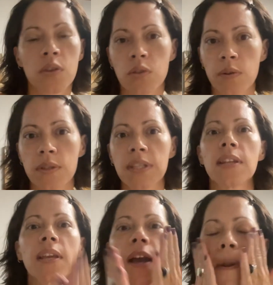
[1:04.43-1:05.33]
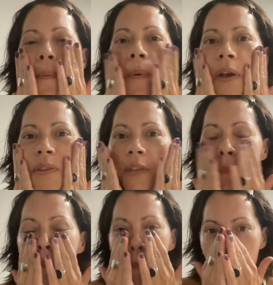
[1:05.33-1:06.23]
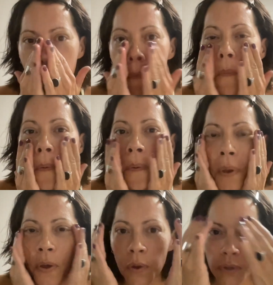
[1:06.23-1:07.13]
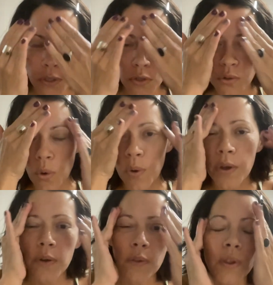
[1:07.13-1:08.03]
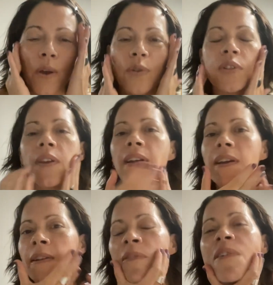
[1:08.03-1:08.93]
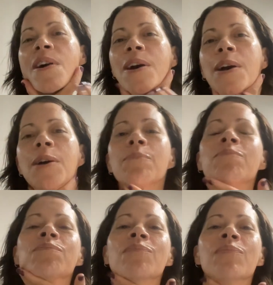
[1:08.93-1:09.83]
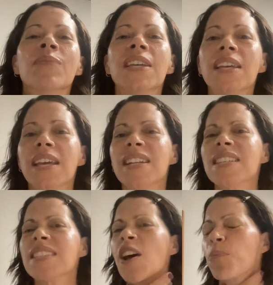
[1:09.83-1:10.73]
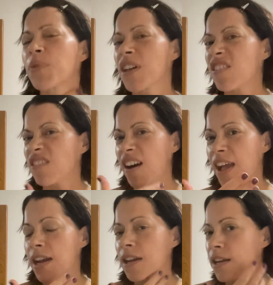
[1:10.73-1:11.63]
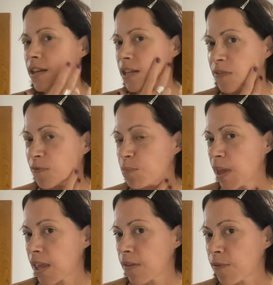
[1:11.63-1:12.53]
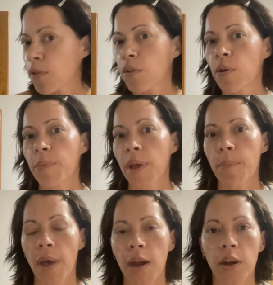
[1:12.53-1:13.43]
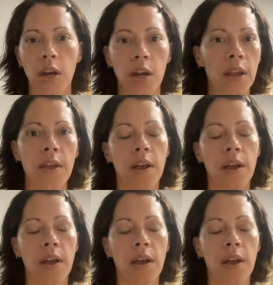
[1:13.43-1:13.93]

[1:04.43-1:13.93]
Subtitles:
I'm just gonna kind of put some oil. You can use oil, lotion. It does help the glide and it does make it feel a little bit better.